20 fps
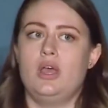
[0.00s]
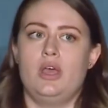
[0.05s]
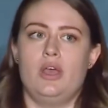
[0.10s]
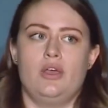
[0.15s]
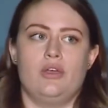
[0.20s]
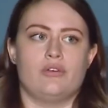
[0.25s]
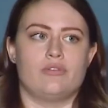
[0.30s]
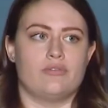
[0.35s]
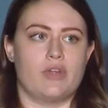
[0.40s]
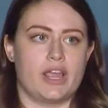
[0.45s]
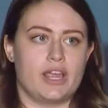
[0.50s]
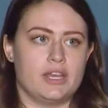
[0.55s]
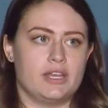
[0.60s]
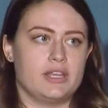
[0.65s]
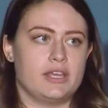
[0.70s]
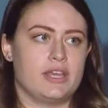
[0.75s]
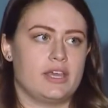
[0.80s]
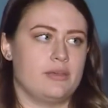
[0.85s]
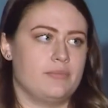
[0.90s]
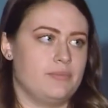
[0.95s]
Rain
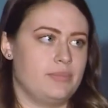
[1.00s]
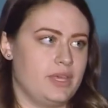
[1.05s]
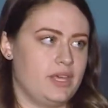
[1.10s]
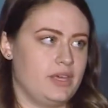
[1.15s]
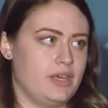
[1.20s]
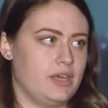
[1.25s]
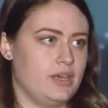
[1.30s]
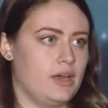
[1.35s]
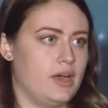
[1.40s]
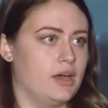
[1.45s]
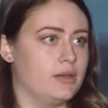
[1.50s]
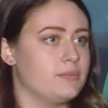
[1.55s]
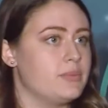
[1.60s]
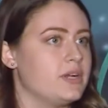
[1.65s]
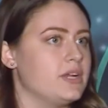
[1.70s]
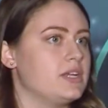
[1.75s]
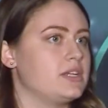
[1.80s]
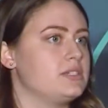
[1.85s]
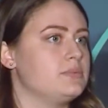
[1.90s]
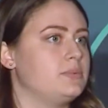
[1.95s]
can be
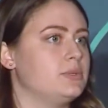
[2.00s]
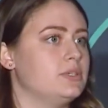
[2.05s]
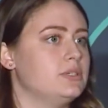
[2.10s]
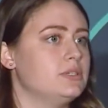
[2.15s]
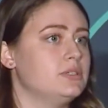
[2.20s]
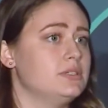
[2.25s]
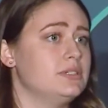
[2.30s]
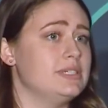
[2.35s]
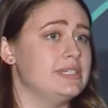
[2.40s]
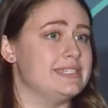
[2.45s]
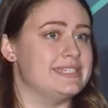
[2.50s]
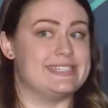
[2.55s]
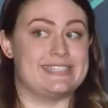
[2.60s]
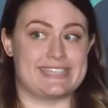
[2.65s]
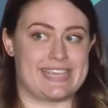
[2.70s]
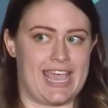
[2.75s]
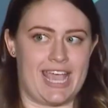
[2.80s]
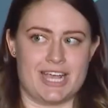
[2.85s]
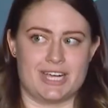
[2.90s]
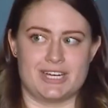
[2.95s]
unpredictable and
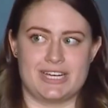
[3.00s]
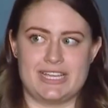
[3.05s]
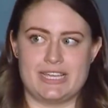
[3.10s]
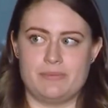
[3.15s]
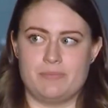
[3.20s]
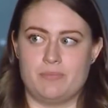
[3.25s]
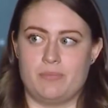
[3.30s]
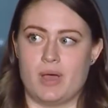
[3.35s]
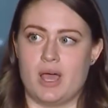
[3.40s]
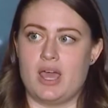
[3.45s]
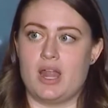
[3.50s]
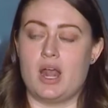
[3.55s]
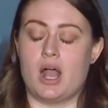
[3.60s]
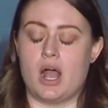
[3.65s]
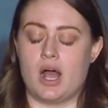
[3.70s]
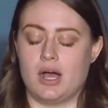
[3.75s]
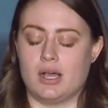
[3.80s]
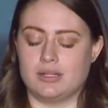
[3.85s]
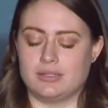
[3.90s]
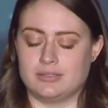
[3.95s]
scary, but
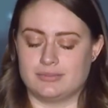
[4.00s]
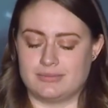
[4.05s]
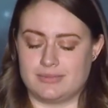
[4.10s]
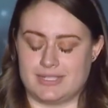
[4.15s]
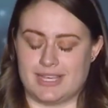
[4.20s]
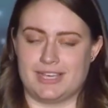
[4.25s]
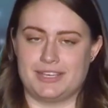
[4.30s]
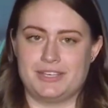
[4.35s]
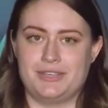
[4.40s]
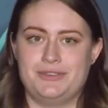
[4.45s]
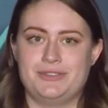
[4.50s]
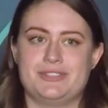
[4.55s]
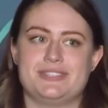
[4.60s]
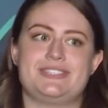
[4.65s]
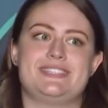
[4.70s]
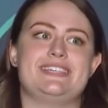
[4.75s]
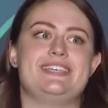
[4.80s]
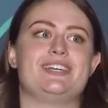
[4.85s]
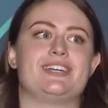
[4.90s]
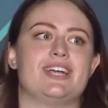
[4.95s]
I'll tell you the
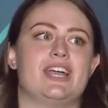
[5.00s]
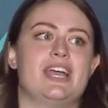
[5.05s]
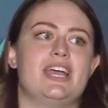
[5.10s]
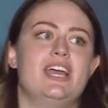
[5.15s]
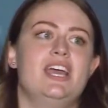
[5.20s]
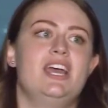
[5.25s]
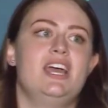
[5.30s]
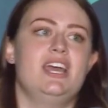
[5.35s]
secret.